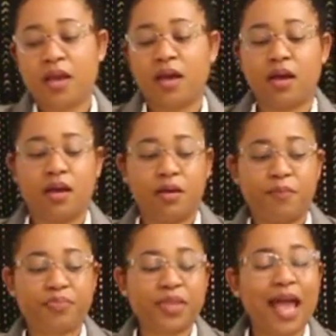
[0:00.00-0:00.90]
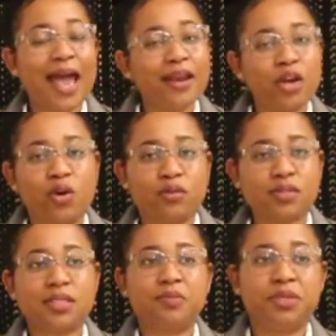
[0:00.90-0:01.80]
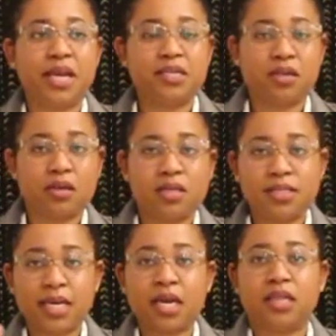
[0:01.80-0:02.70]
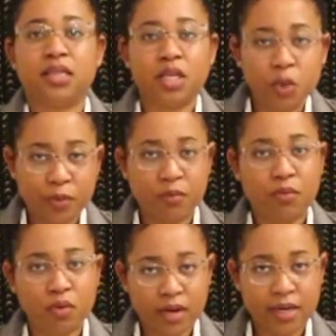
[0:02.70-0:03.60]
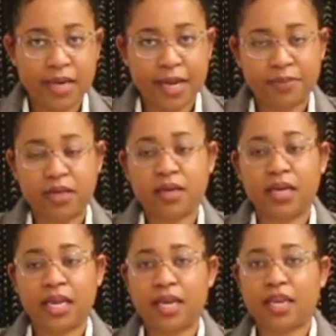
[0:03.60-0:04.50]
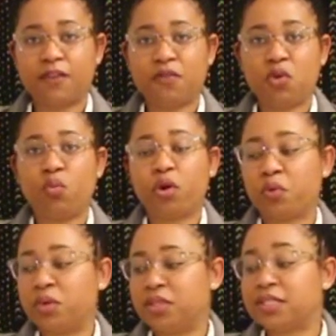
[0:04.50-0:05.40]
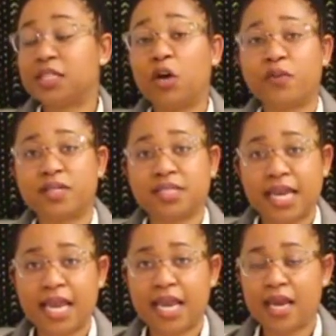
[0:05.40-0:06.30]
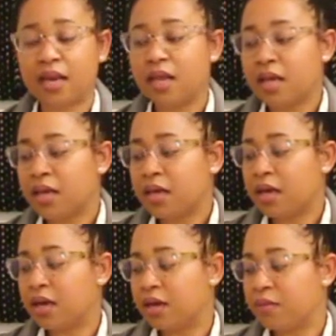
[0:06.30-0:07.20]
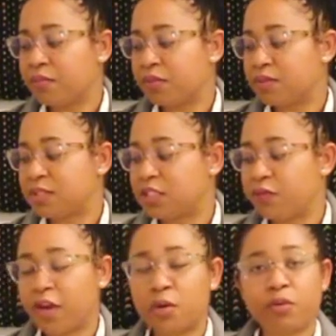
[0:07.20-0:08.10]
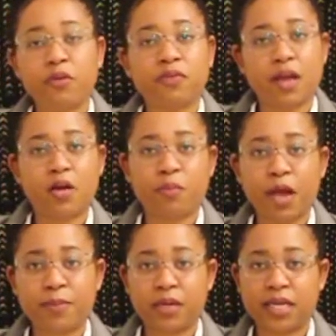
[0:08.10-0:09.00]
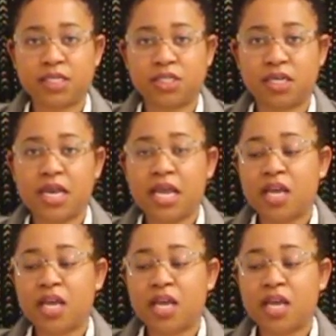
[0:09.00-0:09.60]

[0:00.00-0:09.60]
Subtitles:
Now I know some things are going to take a little bit more adapting, like if you work with the self-contained, severe and profound population,